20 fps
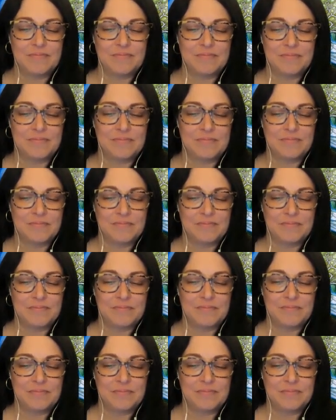
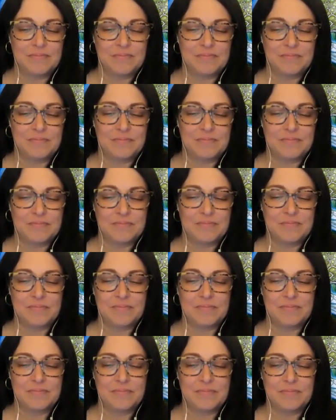
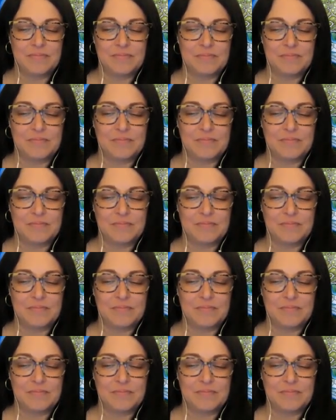[no speech]